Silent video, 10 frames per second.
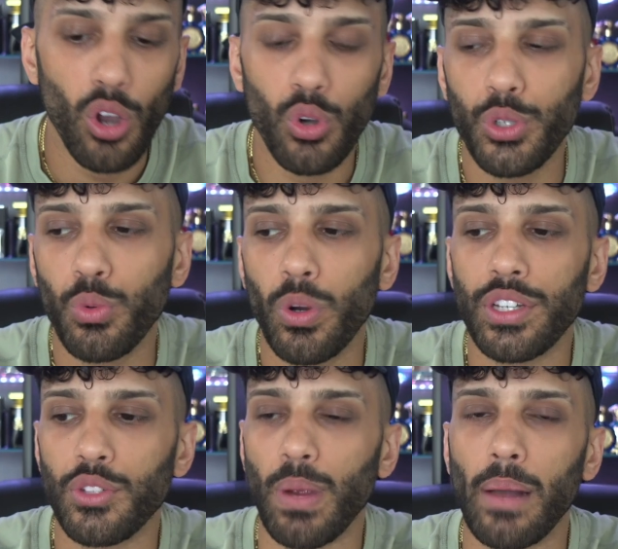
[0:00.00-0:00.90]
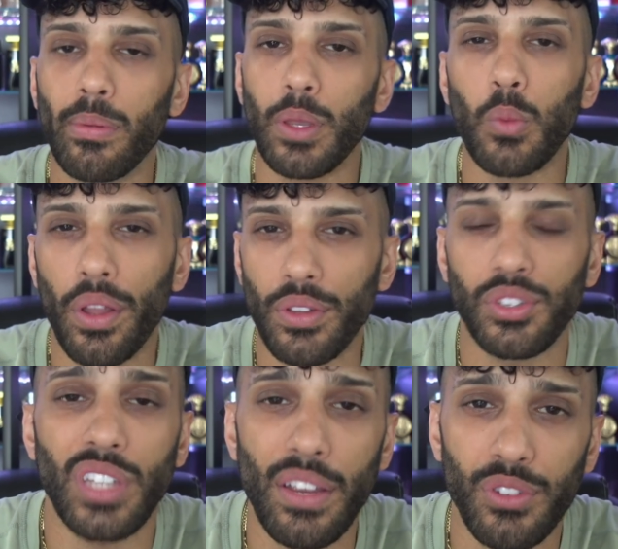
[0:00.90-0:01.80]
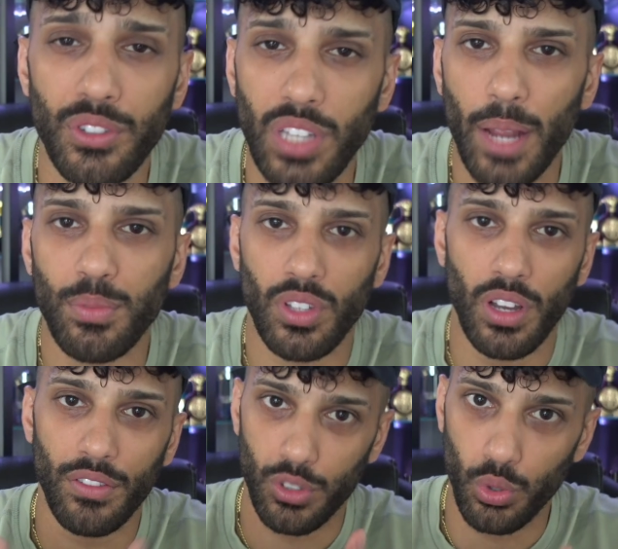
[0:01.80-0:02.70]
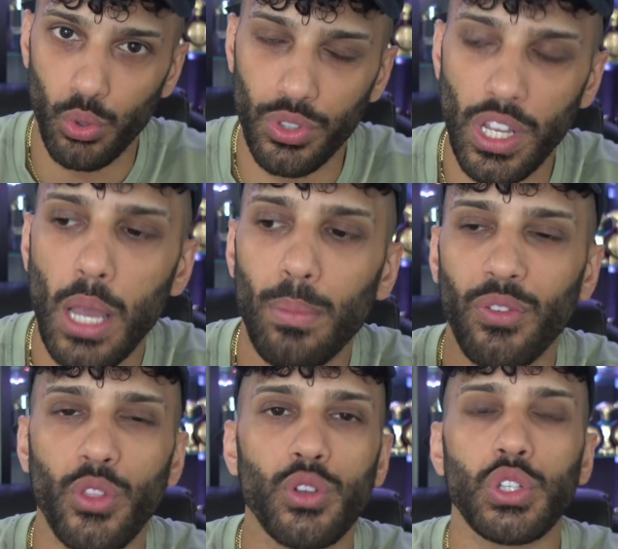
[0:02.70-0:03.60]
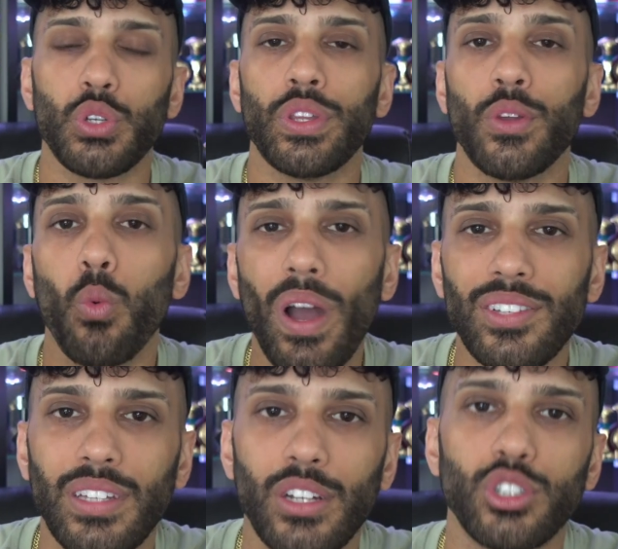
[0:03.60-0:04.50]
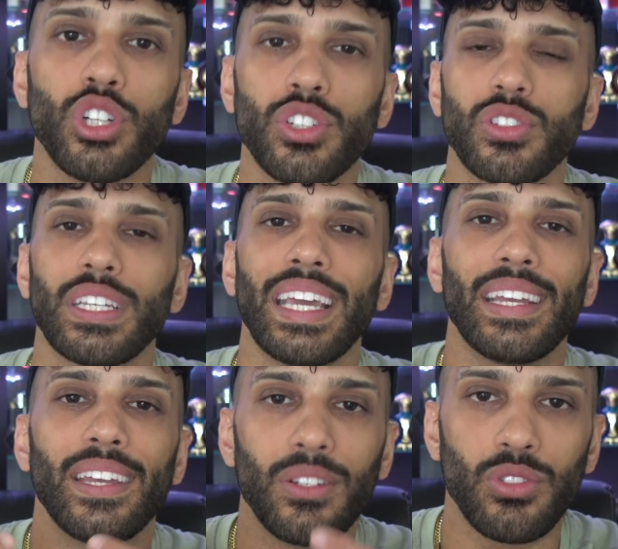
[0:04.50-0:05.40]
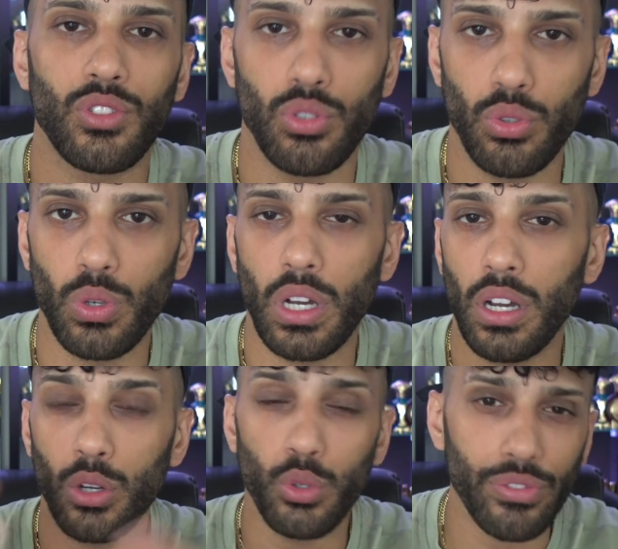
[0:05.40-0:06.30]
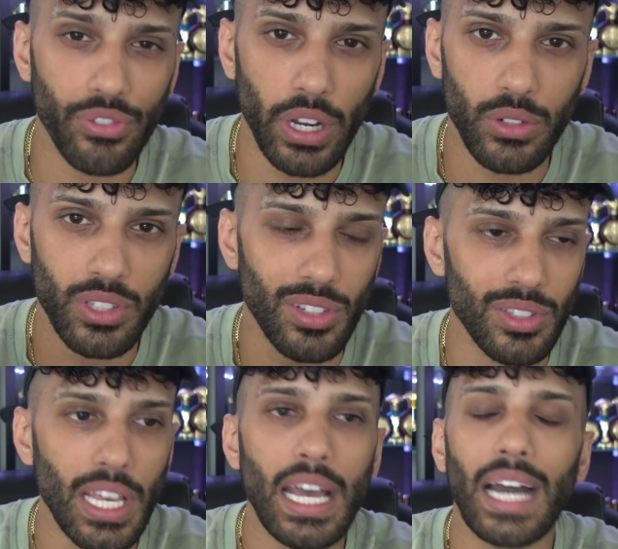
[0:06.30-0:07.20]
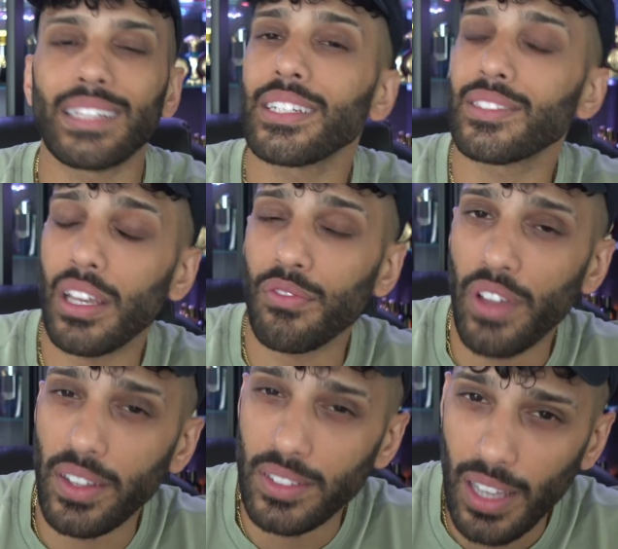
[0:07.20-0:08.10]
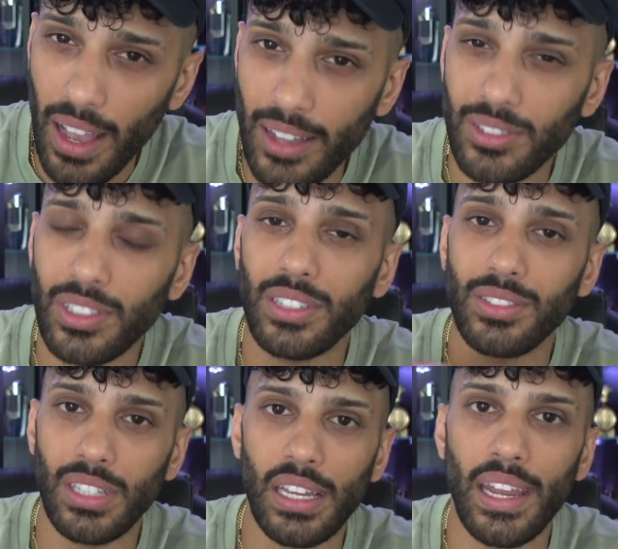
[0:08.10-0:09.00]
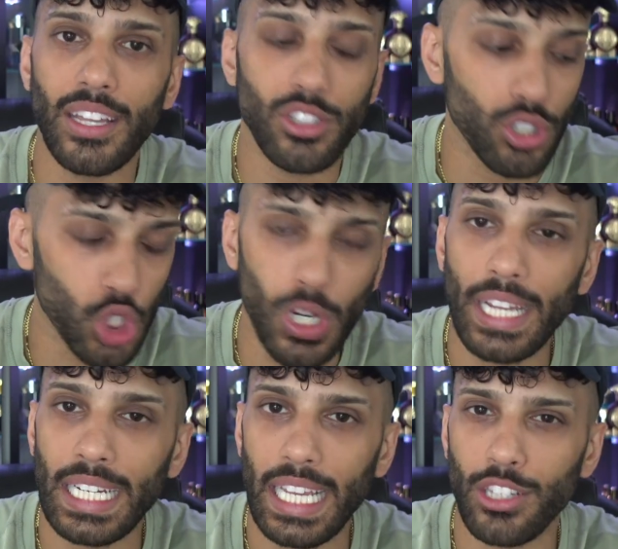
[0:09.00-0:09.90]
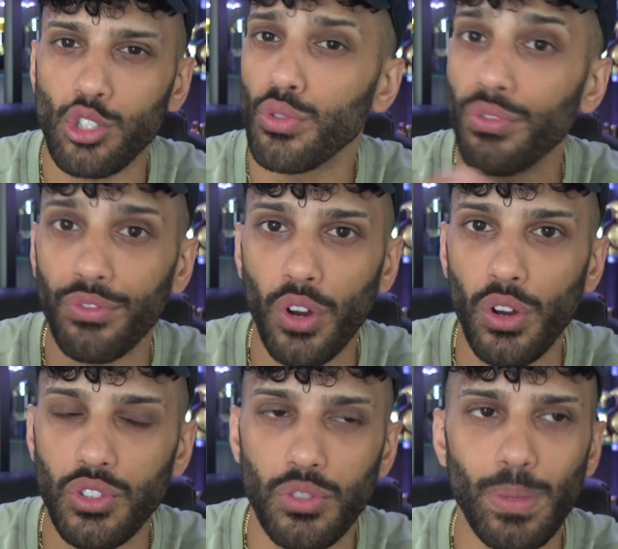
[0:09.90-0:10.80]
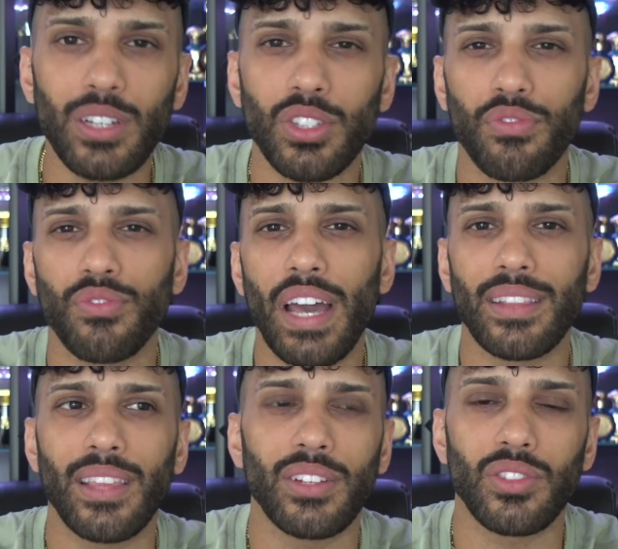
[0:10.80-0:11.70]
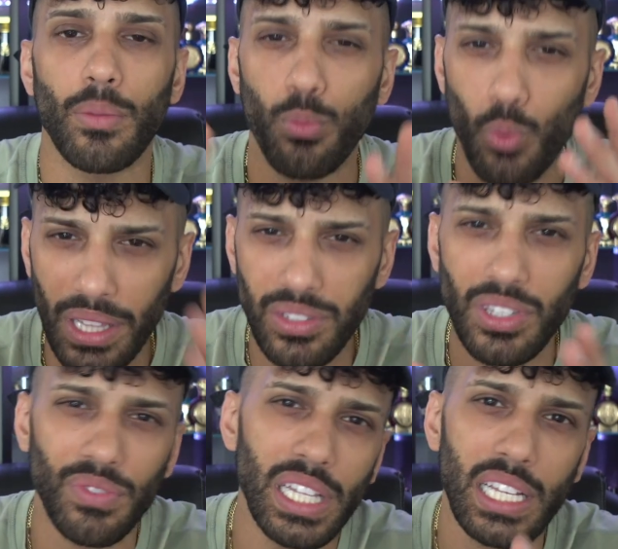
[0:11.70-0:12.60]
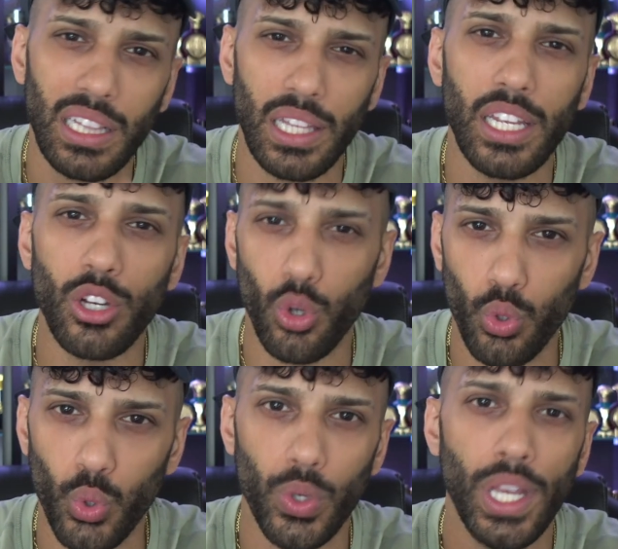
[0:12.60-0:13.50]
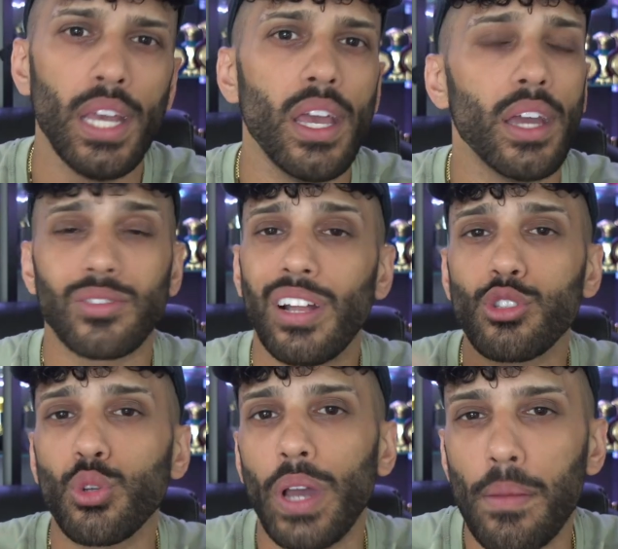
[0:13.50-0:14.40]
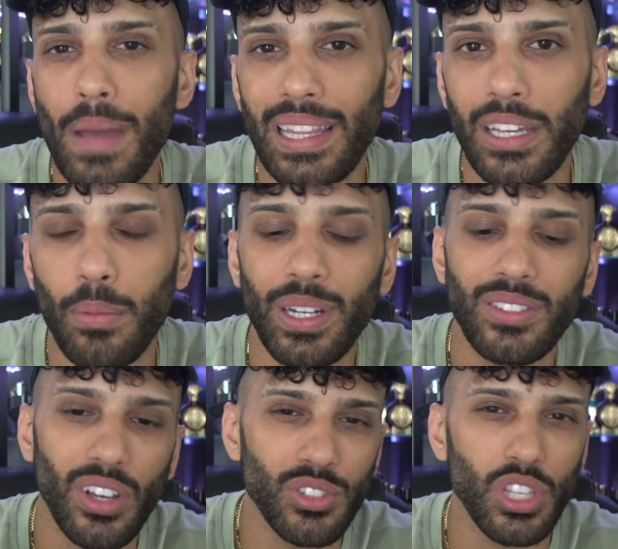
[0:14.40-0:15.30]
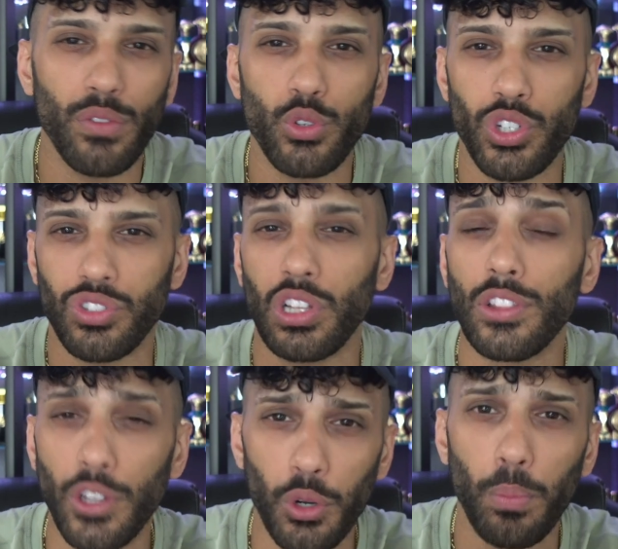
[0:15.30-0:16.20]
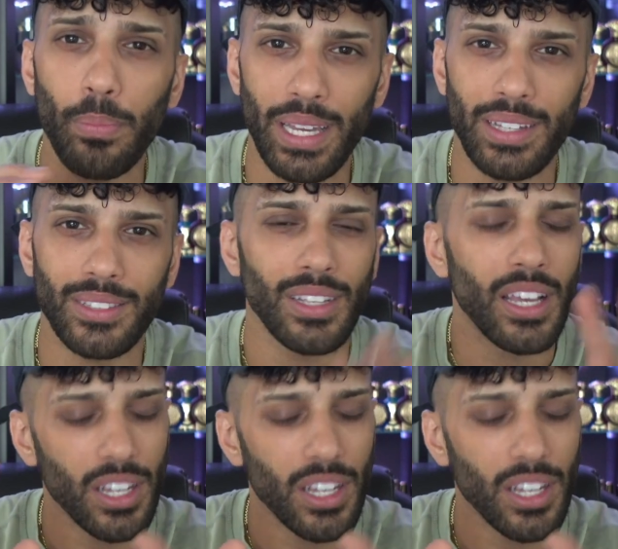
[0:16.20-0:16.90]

Oud Wood is probably one of the safer types of oud, but for those of you in the West that are just getting into oud fragrances, I think it's a fantastic DNA to try and get into first, because of the fact that it's a relatively clean oud. It's not too animalic, but it does give you just a little bit.